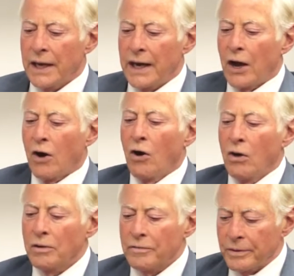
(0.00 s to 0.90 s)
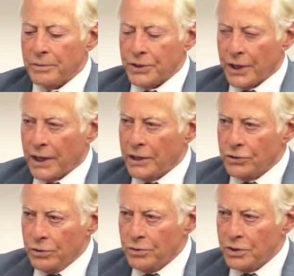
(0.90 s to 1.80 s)
And all of them said, I
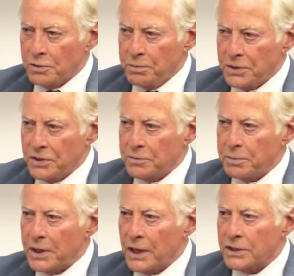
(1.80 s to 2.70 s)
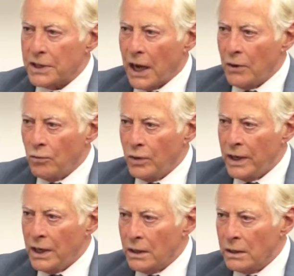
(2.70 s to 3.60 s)
choose this business because I
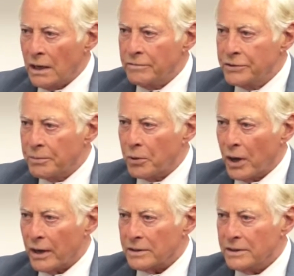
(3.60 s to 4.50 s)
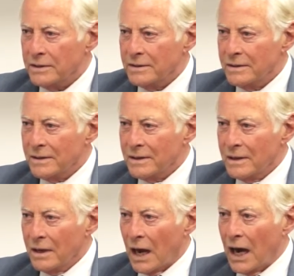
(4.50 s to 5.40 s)
really loved the product.
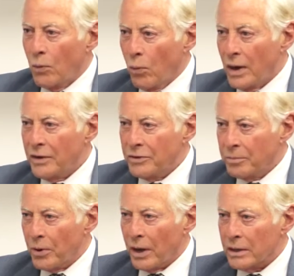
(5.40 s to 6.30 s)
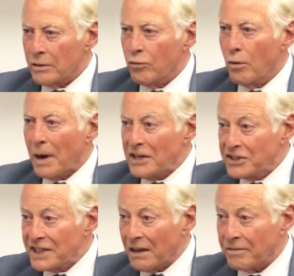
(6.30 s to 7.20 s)
I wanted the product for
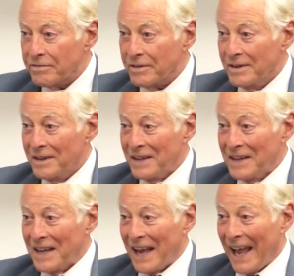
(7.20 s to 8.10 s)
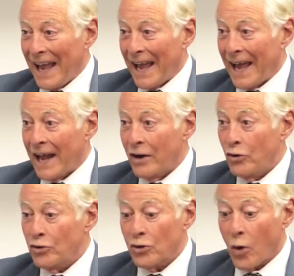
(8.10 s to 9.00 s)
myself.
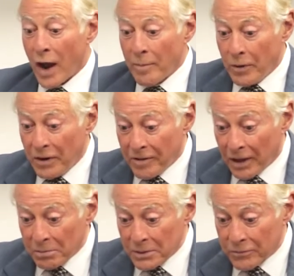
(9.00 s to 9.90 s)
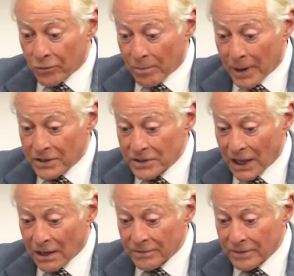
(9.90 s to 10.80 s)
And so I developed it for
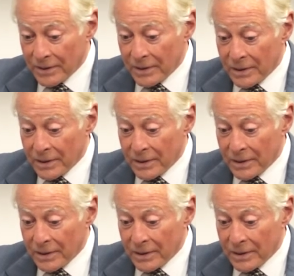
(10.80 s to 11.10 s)
myself.